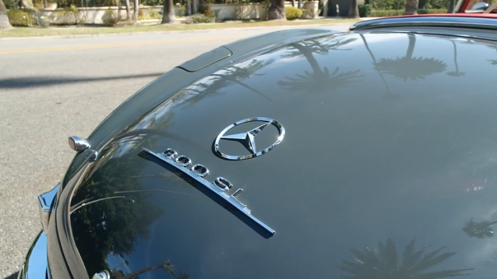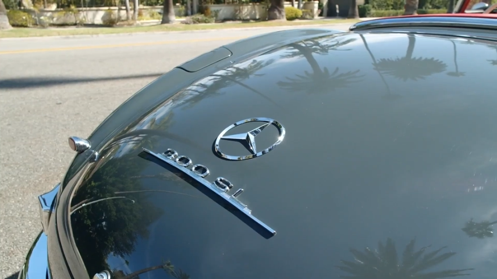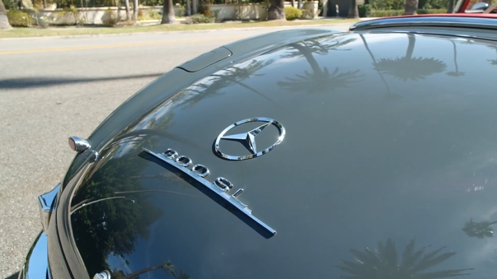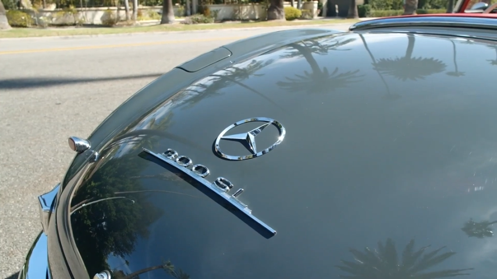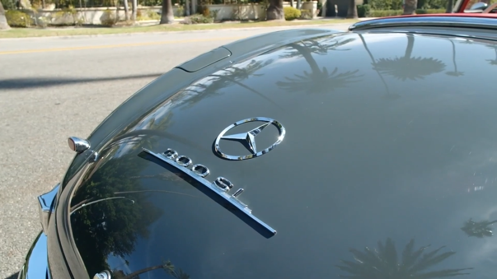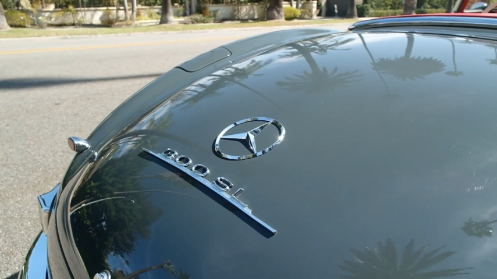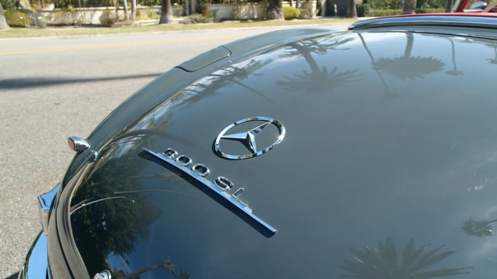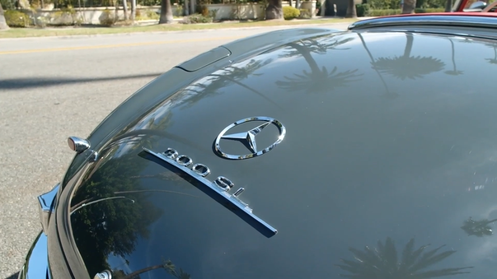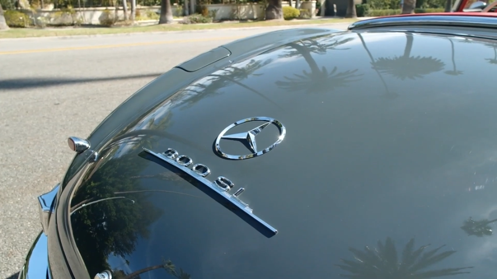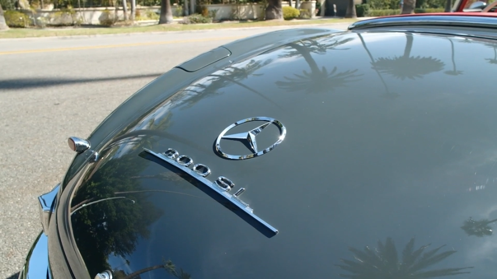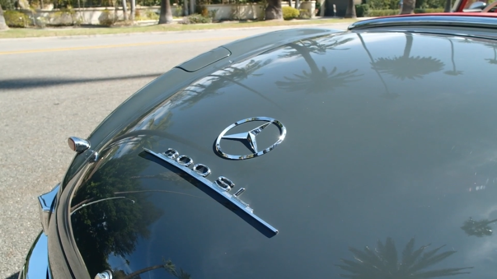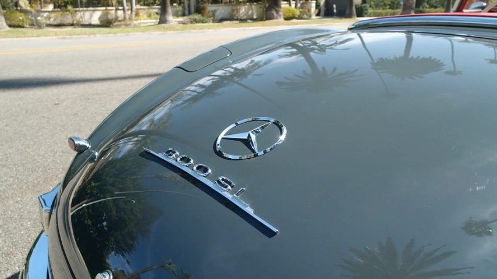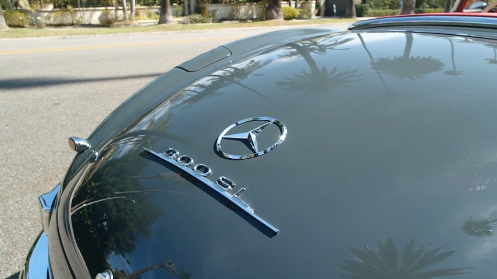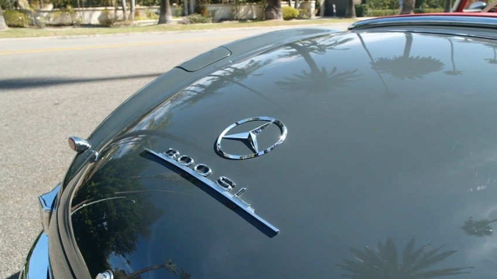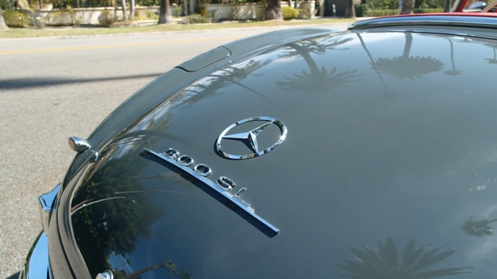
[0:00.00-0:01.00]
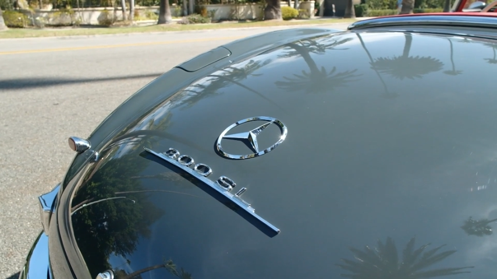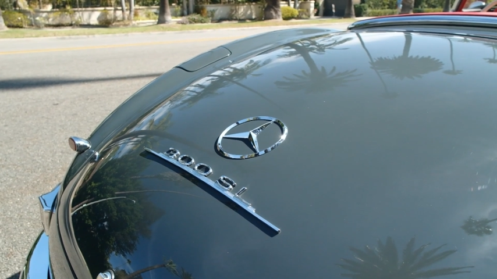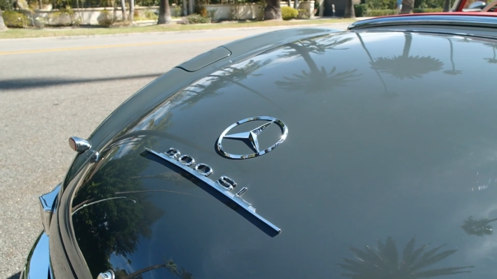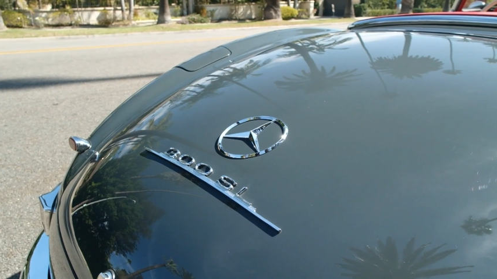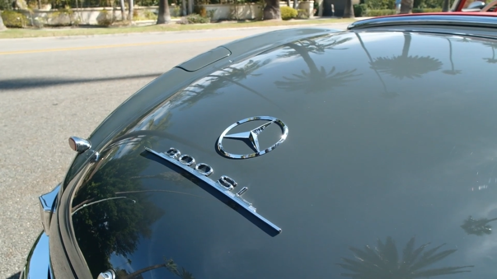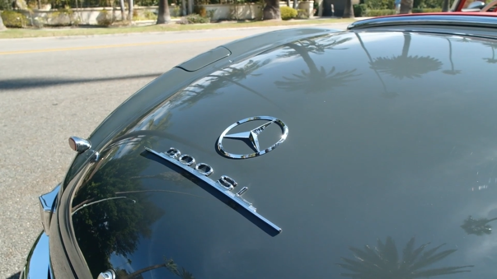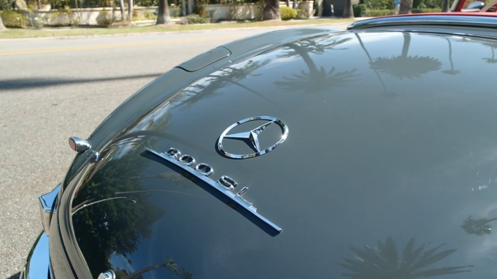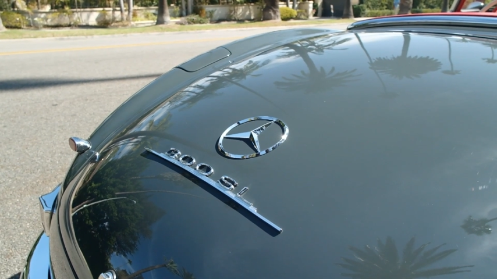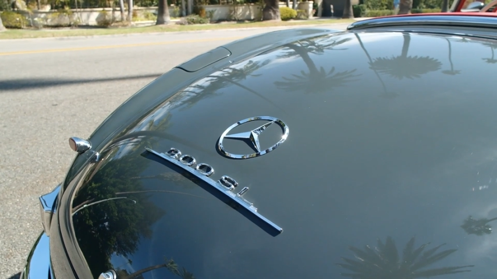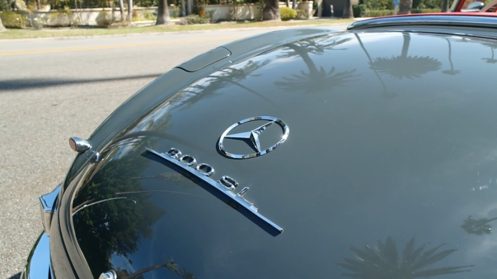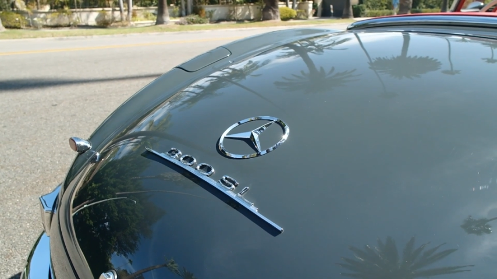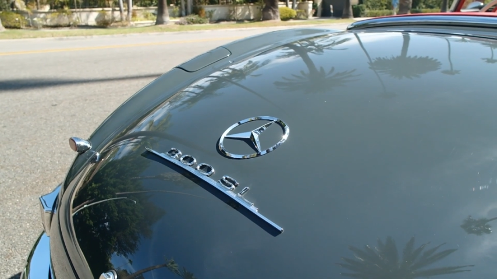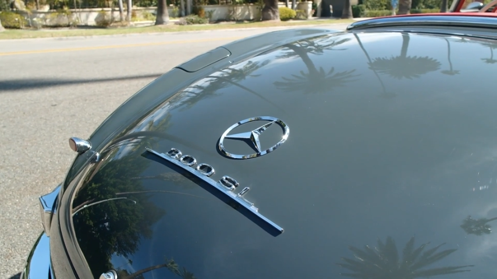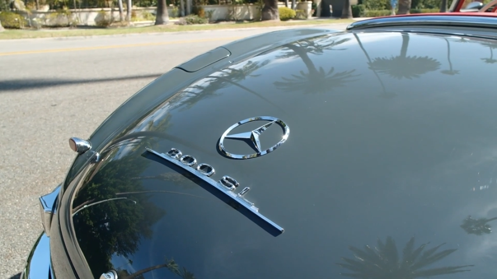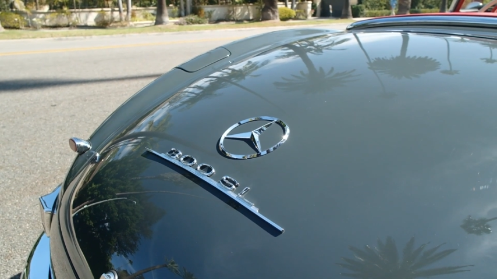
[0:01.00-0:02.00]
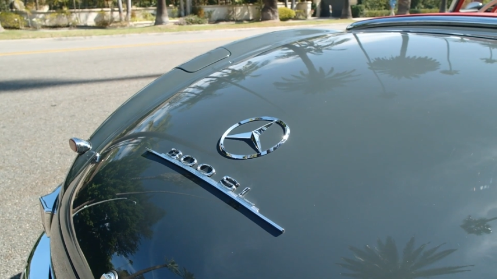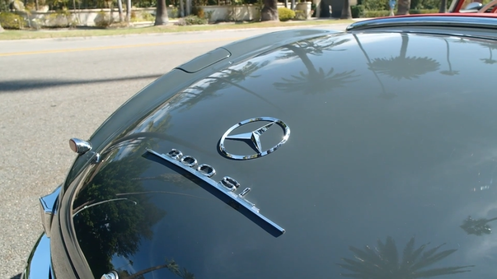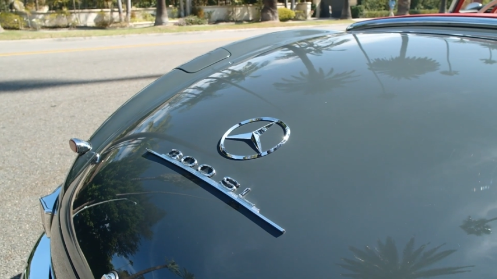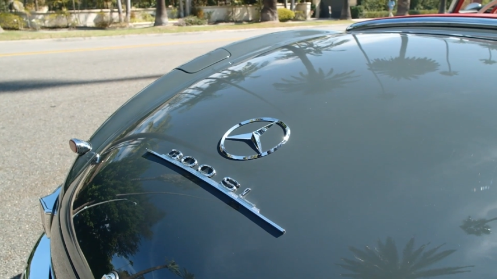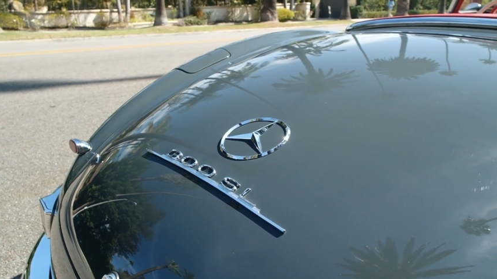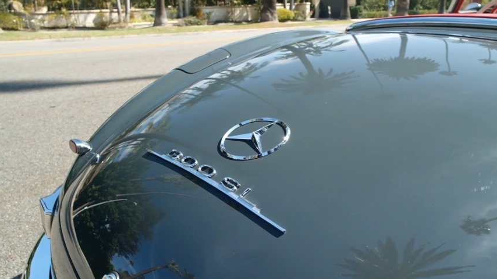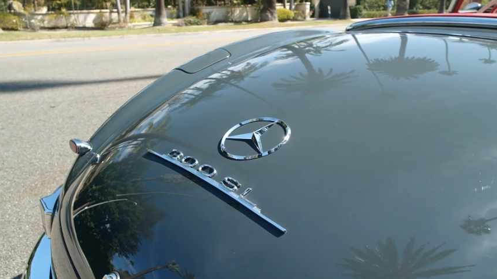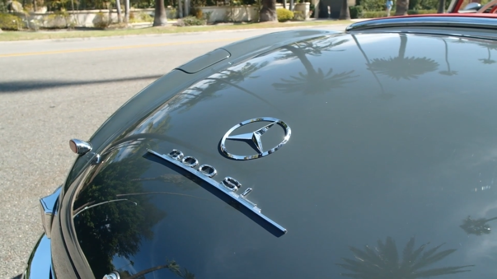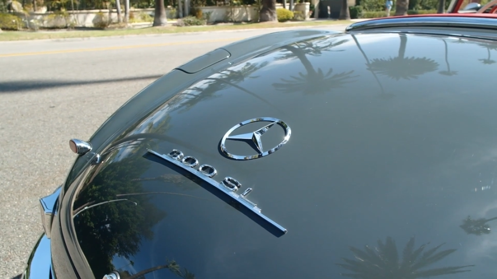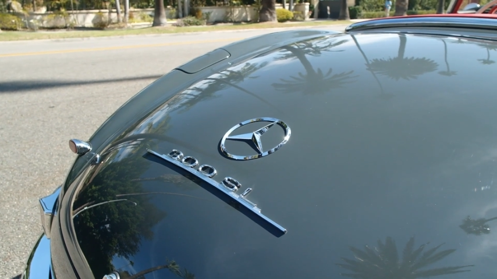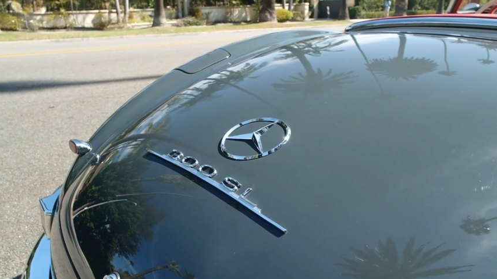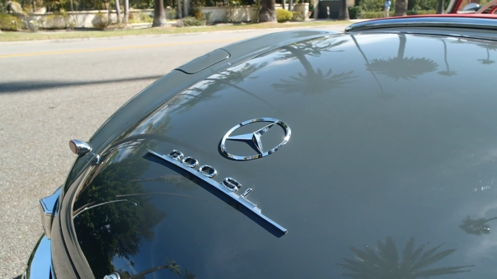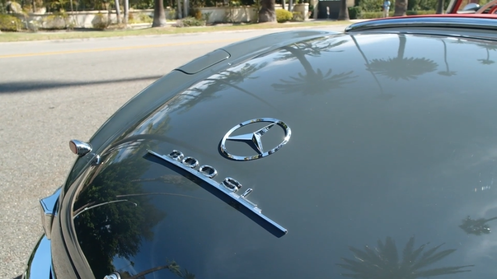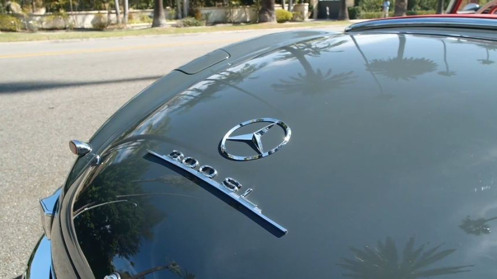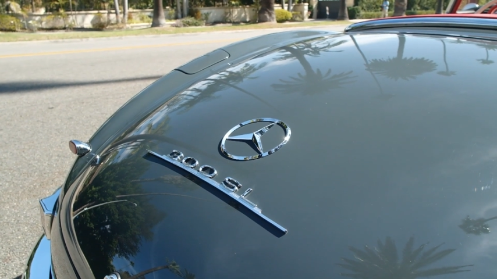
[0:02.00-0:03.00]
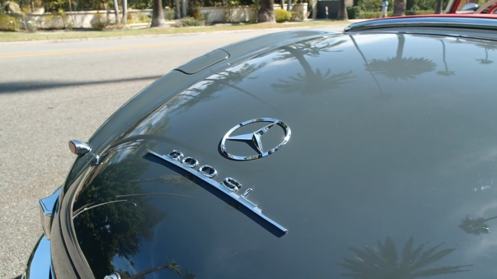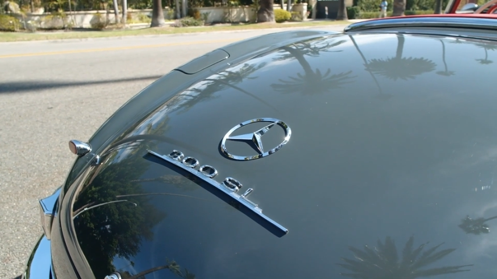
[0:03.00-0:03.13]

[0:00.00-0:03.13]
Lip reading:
Nobody's mouth can be seen.